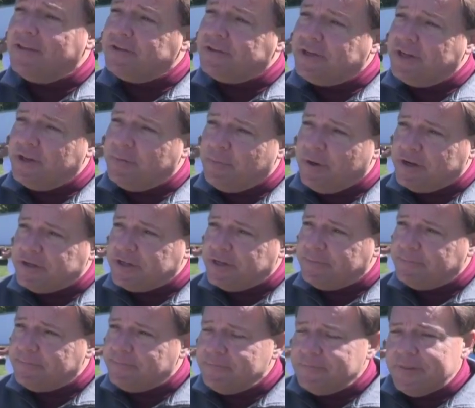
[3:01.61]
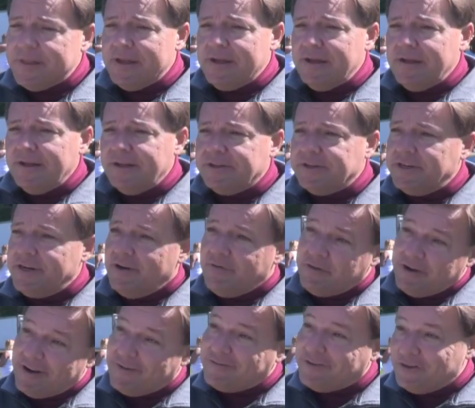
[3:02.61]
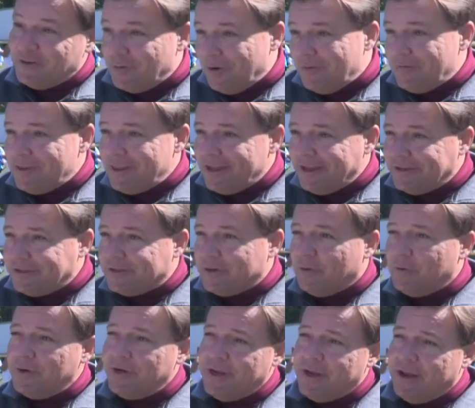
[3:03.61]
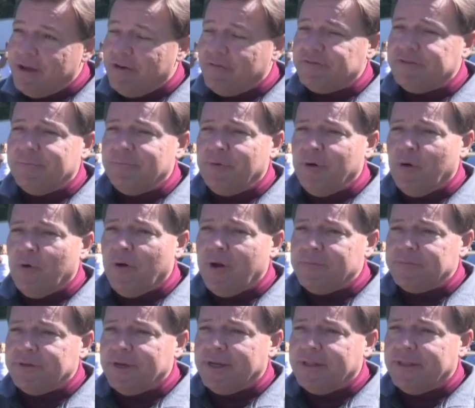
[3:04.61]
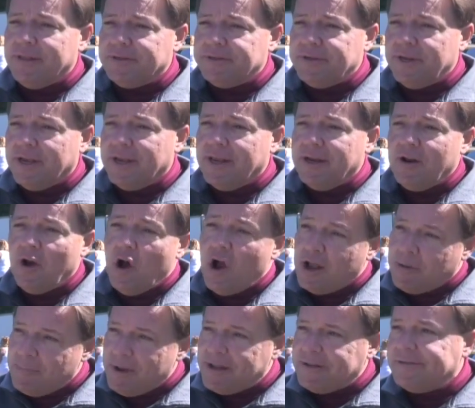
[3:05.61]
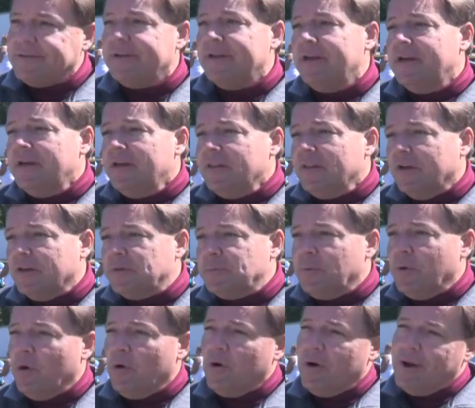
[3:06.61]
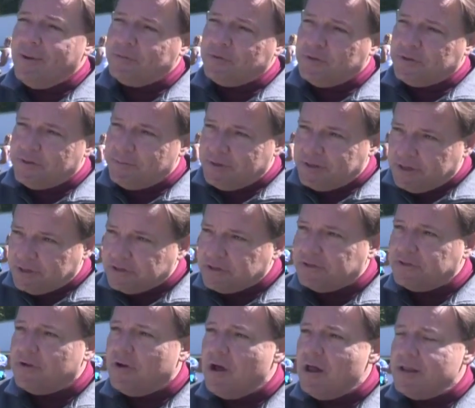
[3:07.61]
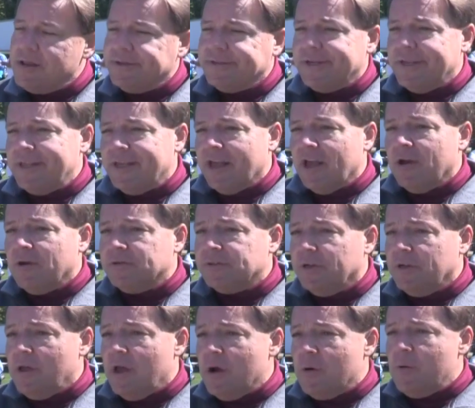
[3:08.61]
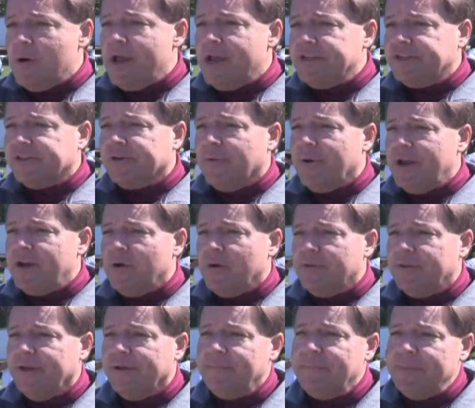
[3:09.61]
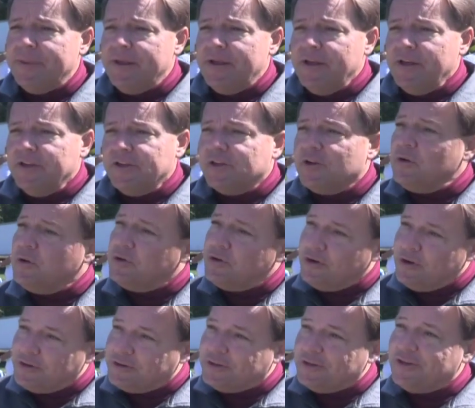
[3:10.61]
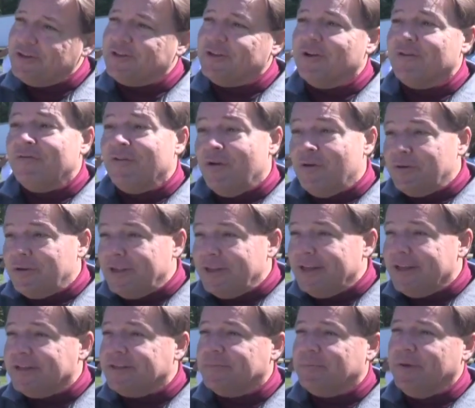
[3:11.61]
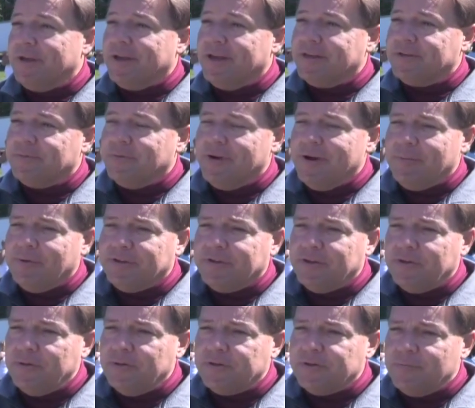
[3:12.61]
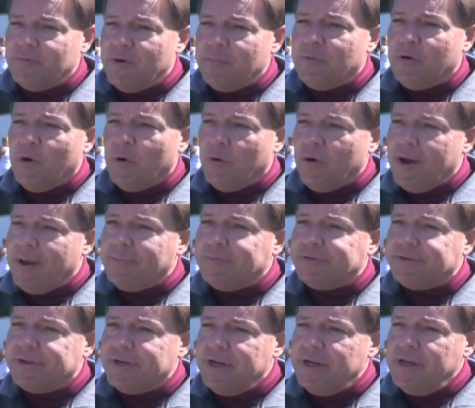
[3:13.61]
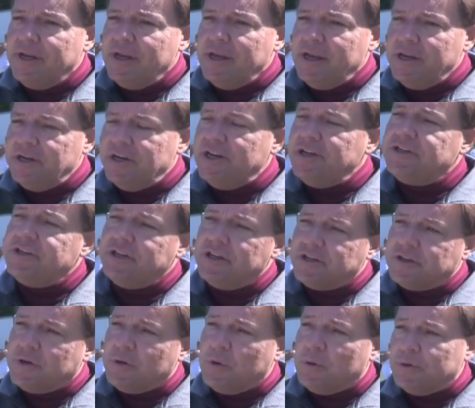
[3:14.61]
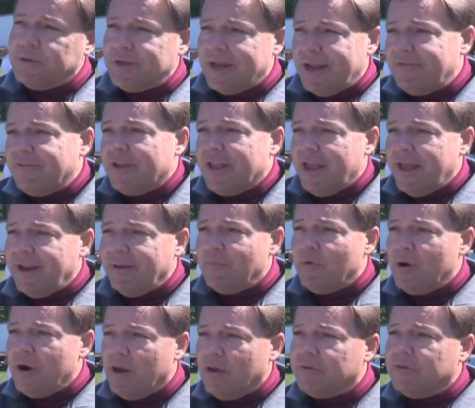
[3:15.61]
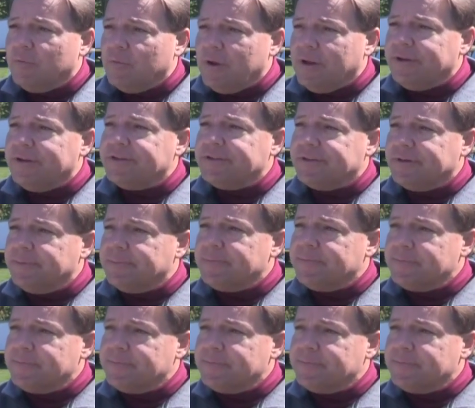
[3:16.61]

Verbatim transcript: in the city budget, it's never enough to do everything. So when you have some programs like this that can augment those programs with some additional dollars, I think it goes a long way. So I know the school nurses look forward to this because we're able to do some more programs in each of the schools advocating more health and wellness.